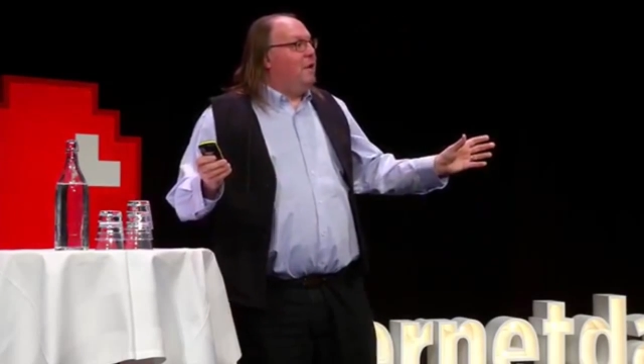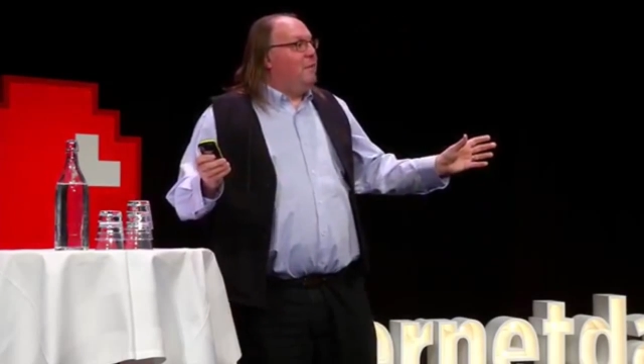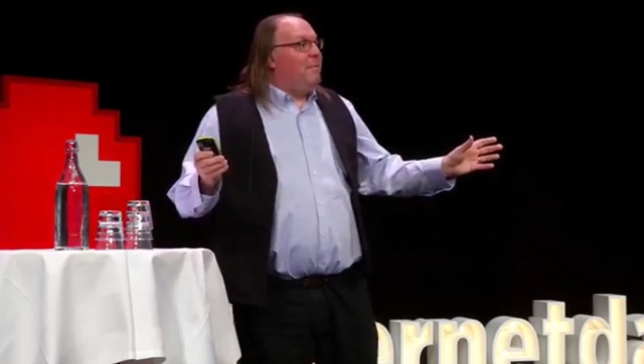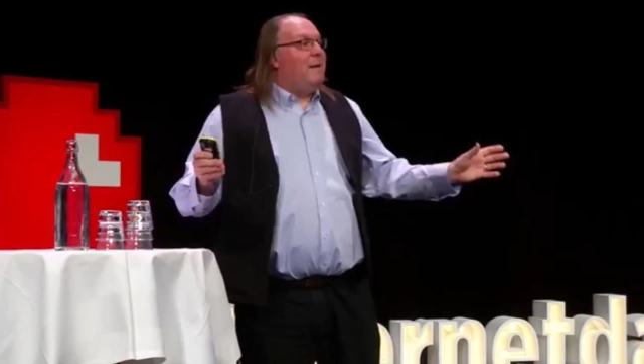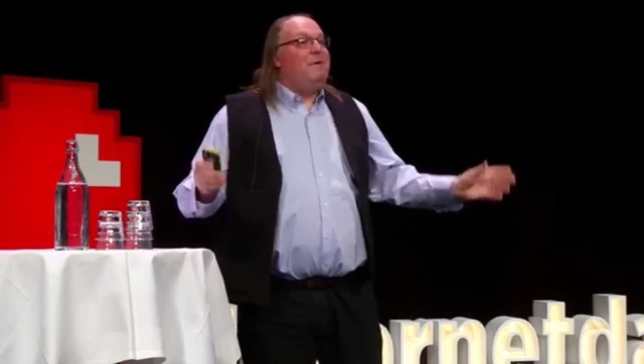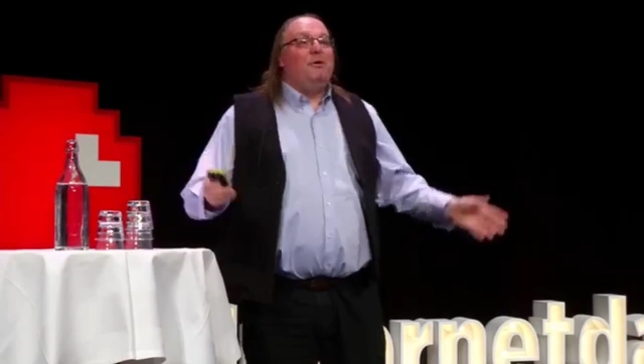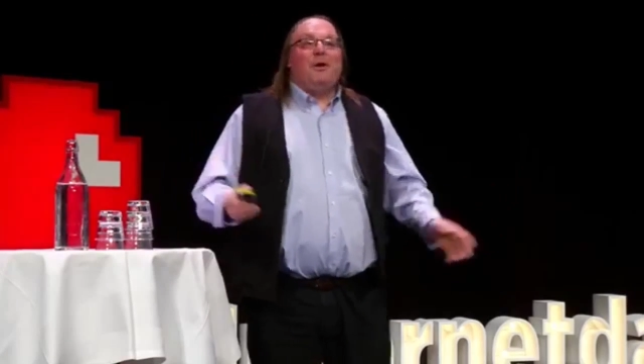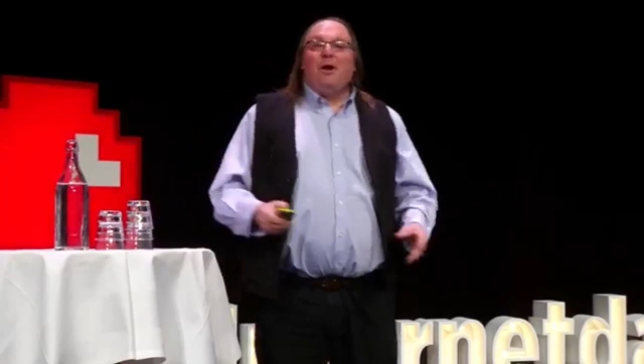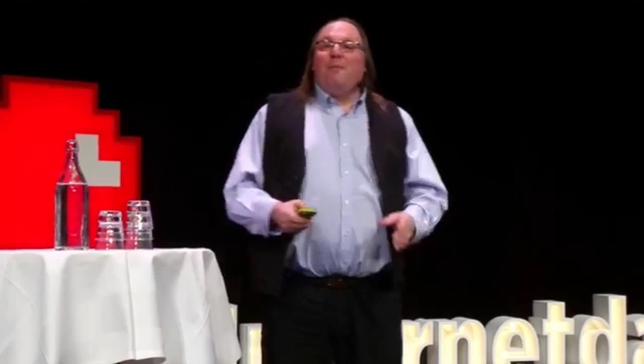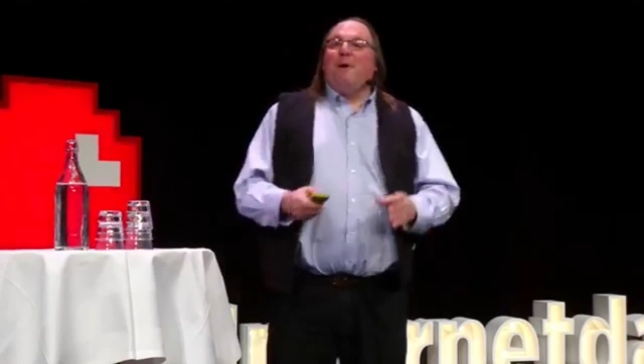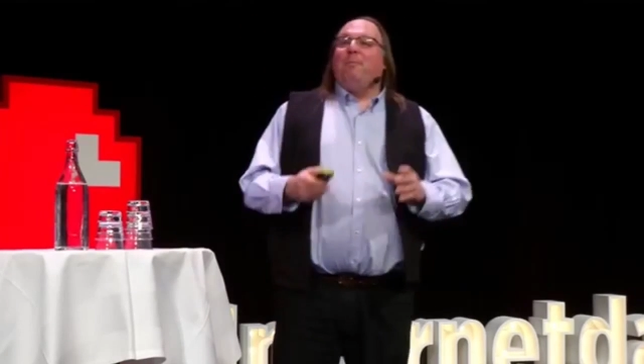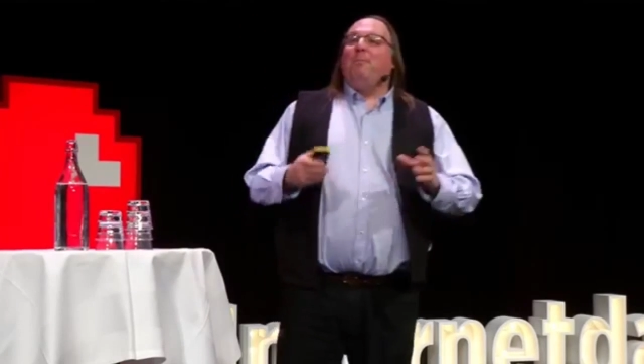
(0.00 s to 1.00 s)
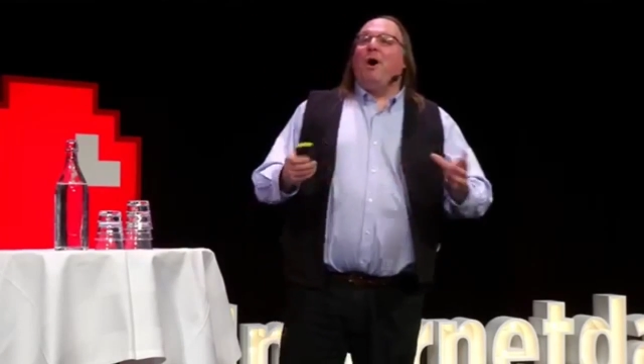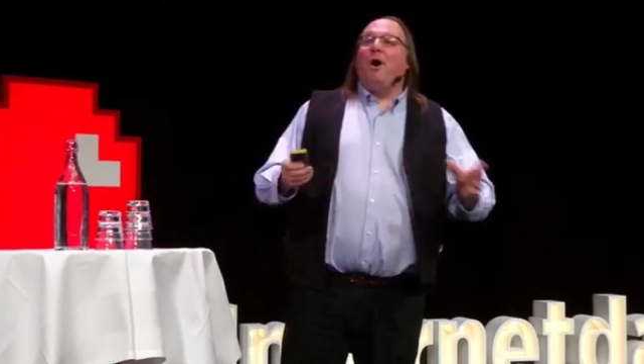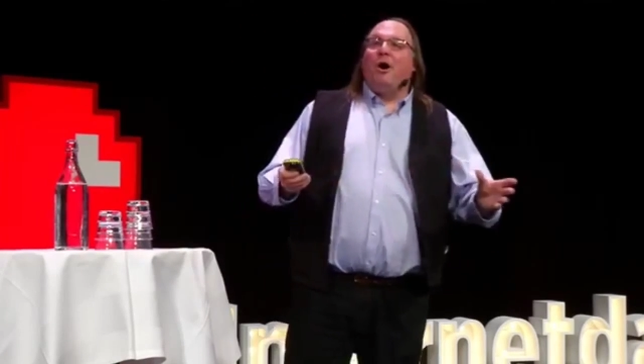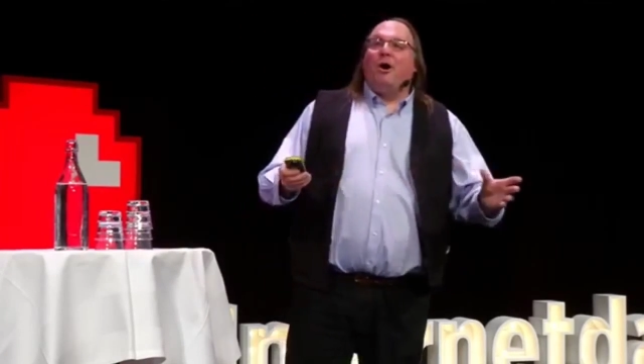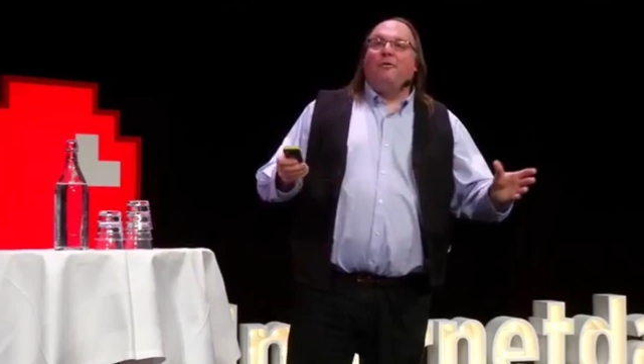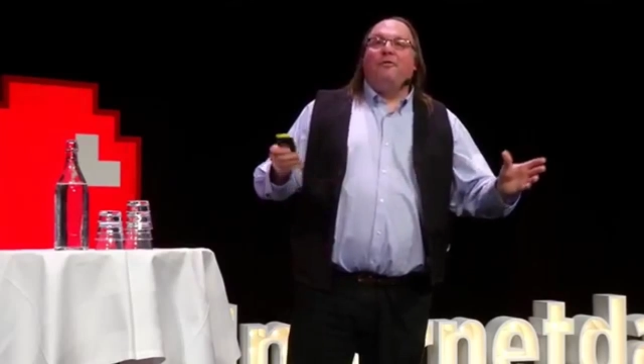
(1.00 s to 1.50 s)
Maybe you care about
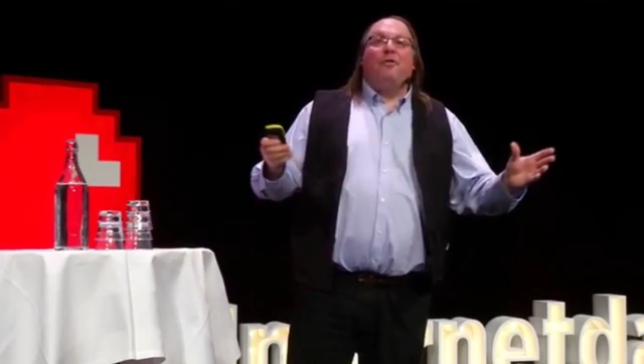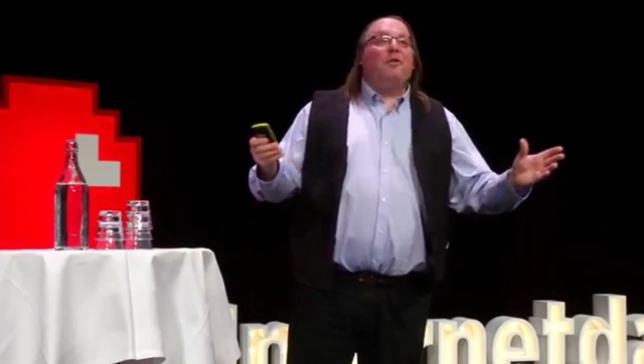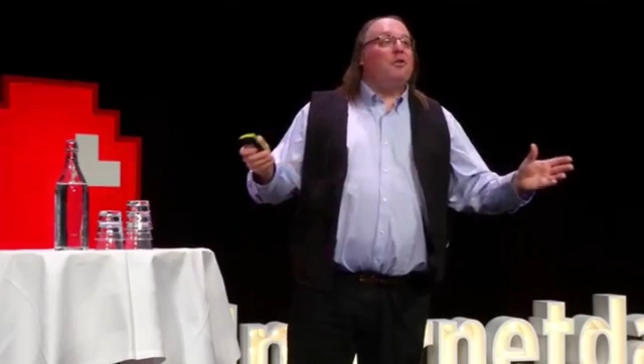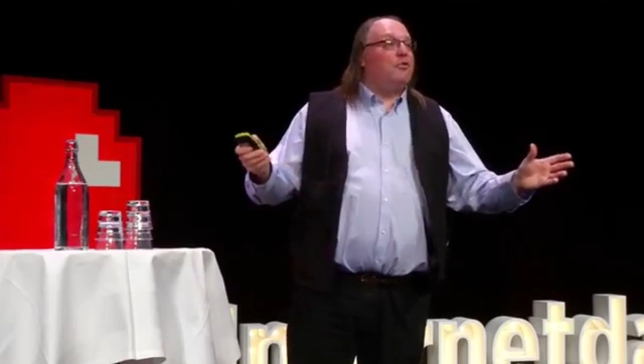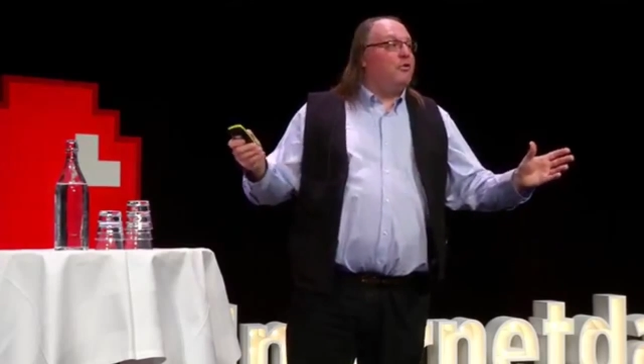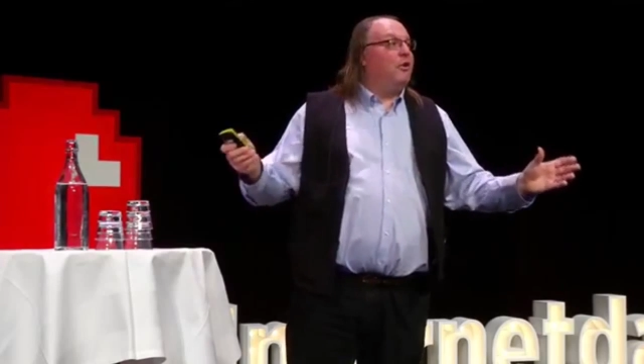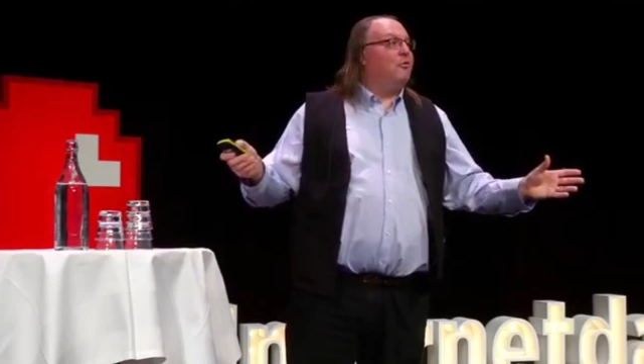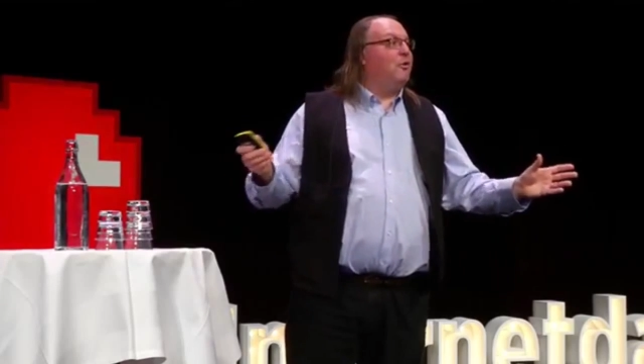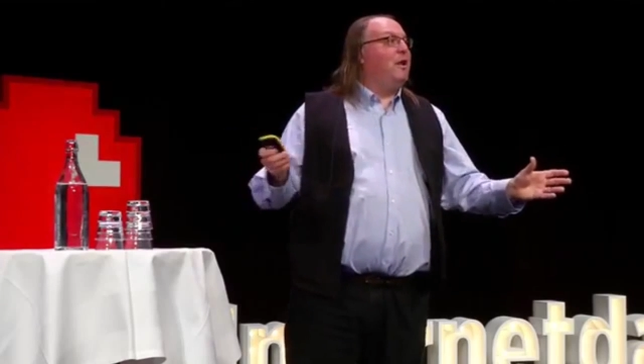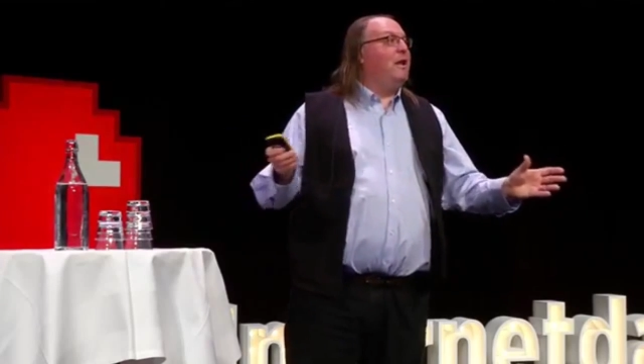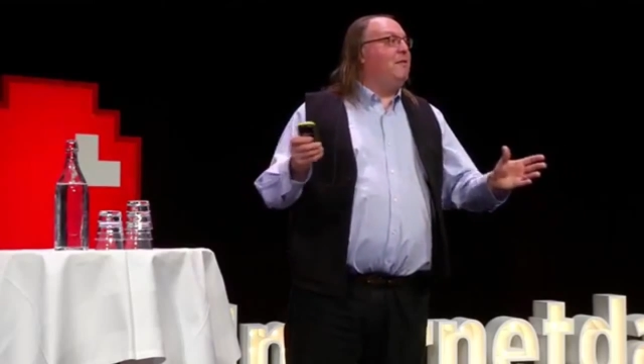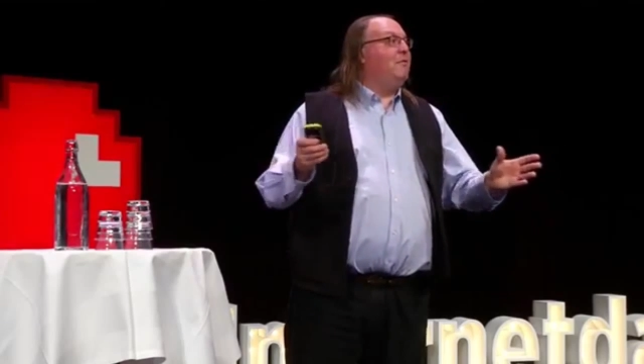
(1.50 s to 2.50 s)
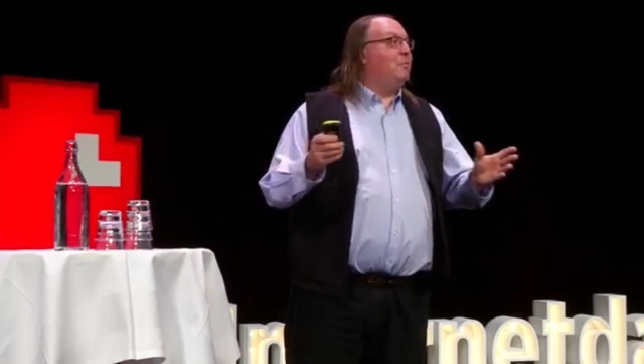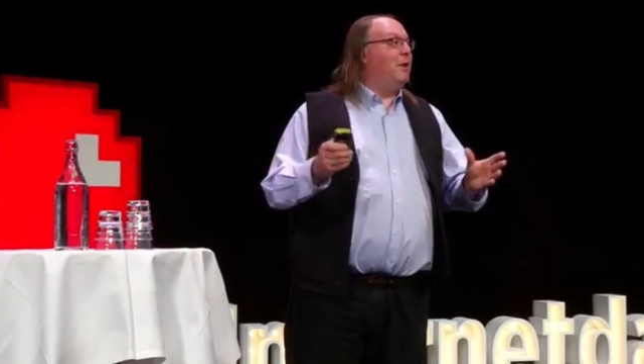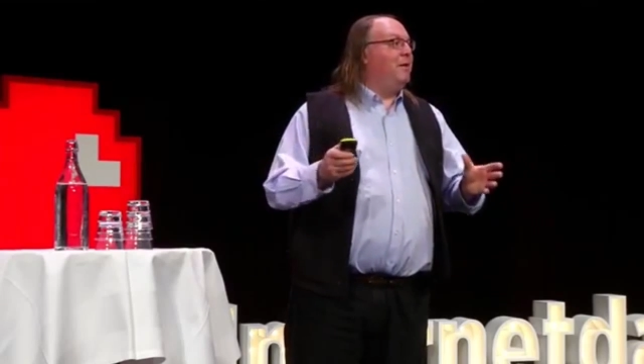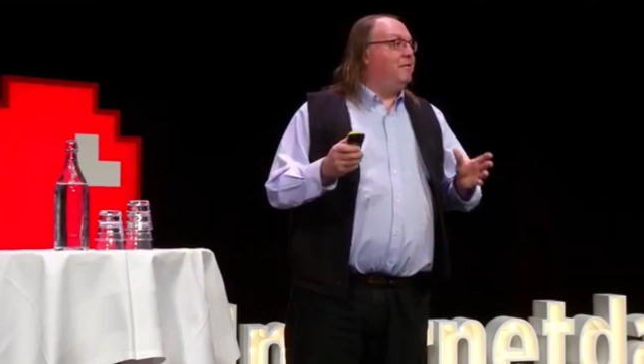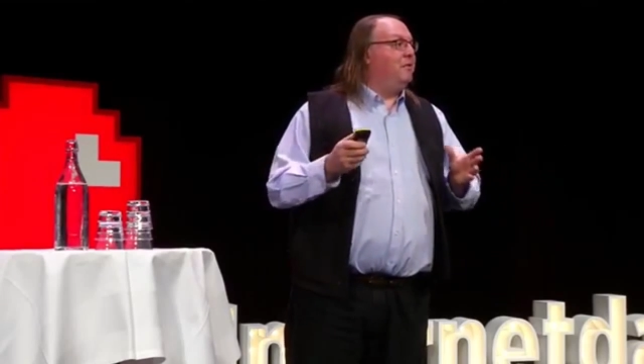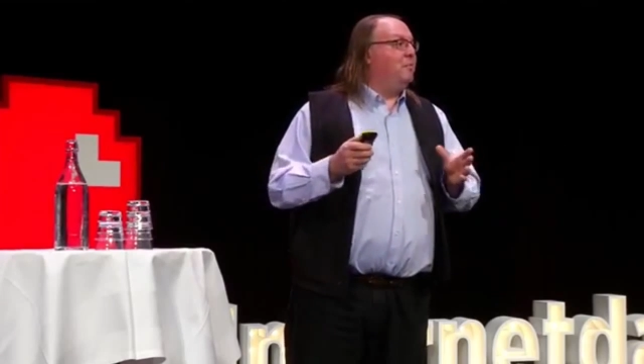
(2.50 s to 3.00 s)
parks so that your children can have a
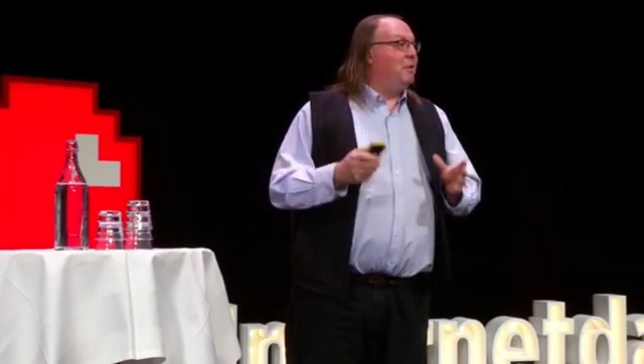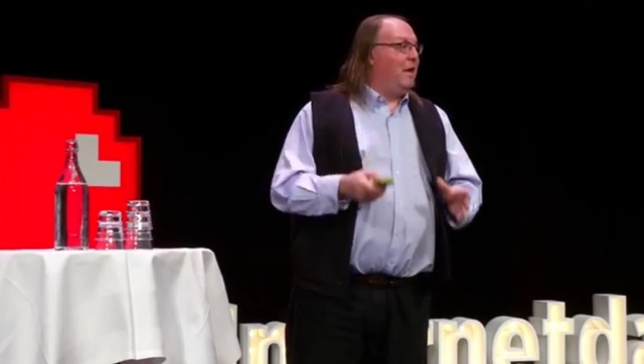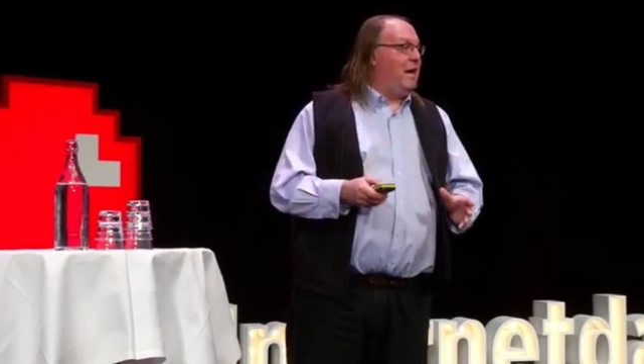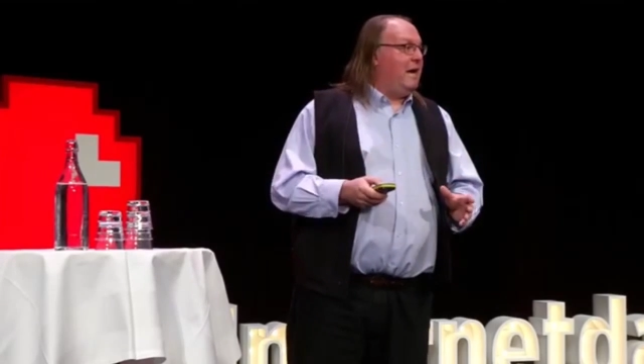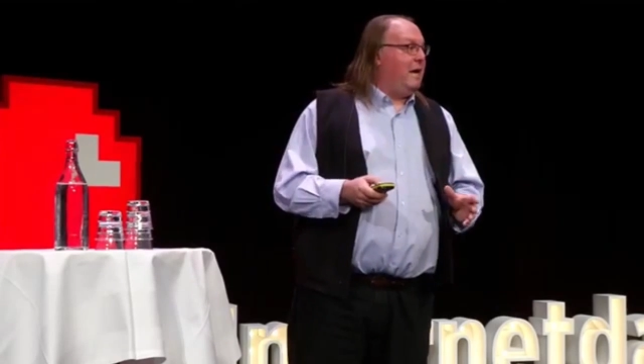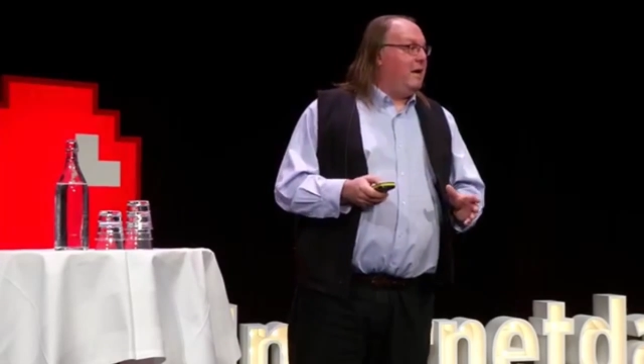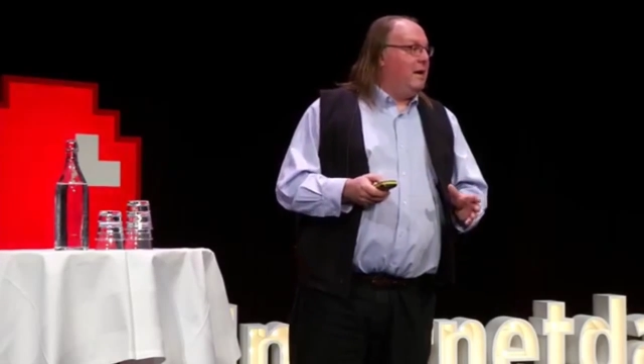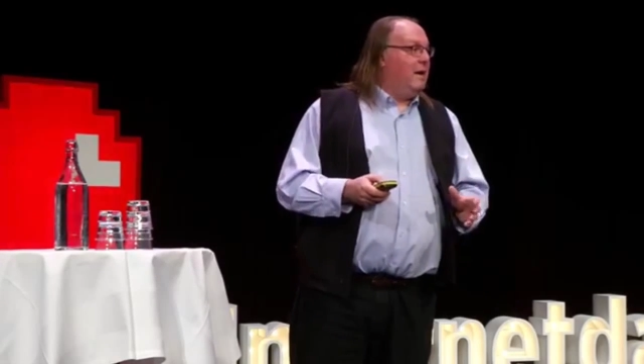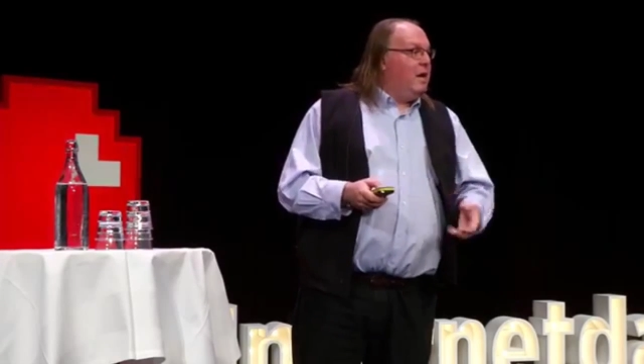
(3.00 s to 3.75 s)
place to play.